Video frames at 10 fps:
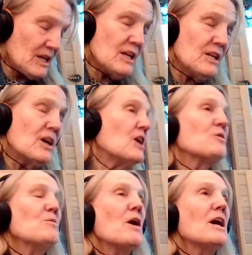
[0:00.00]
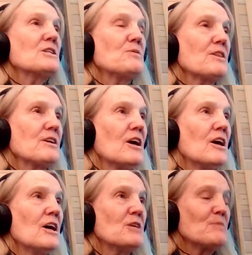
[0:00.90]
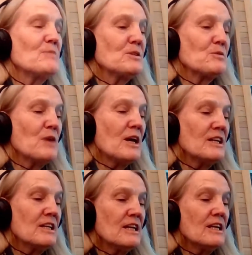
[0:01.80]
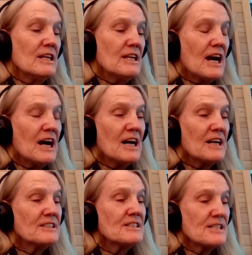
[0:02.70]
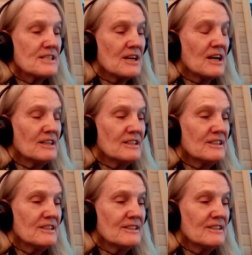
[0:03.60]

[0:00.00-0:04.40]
Enoch walked with God, but when he had a son,